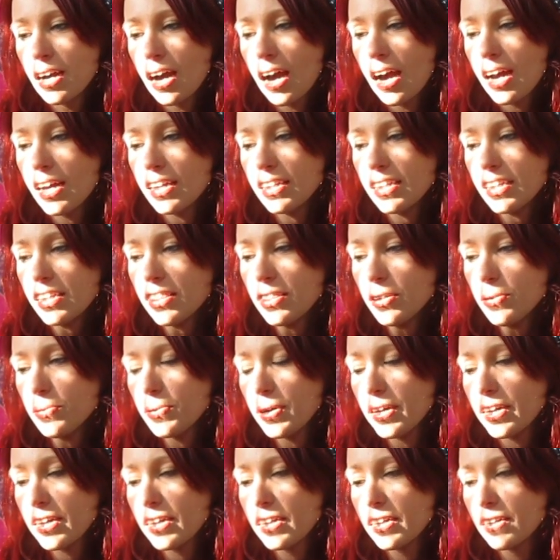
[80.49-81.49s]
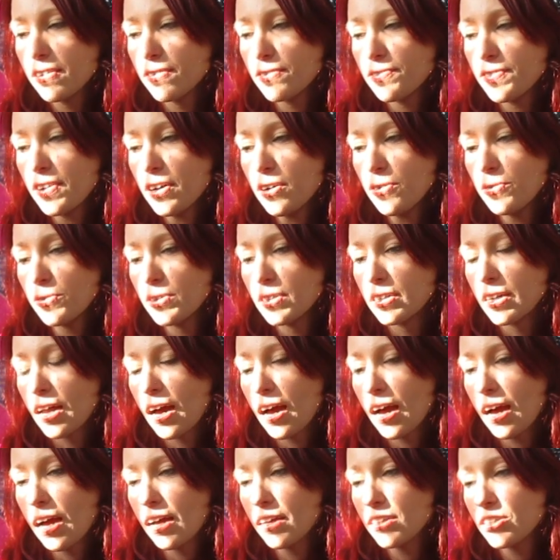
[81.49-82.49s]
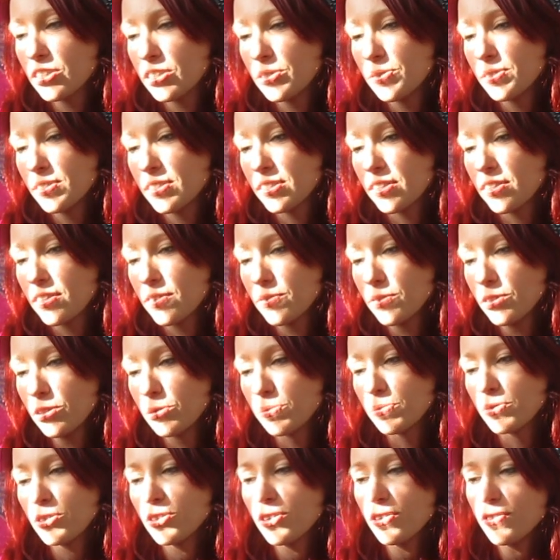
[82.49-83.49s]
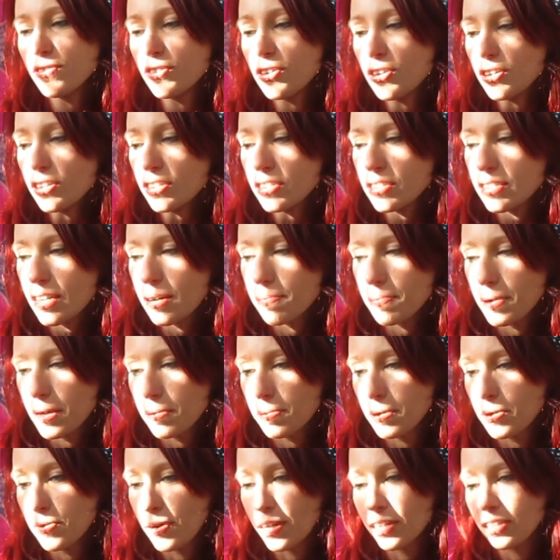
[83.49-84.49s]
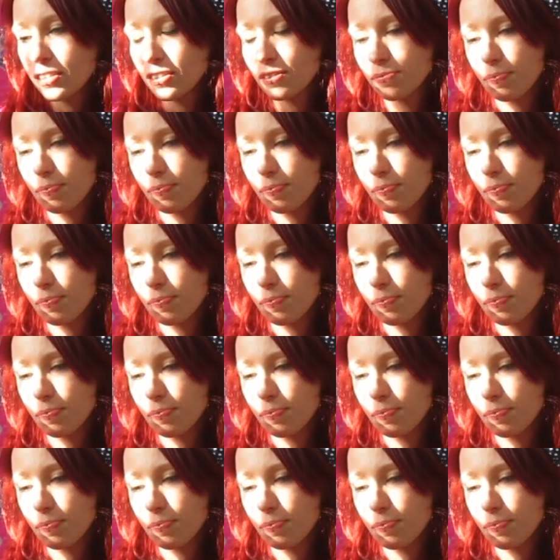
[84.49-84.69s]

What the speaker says: I liked the way it felt when she was in the room, so of course that made me want to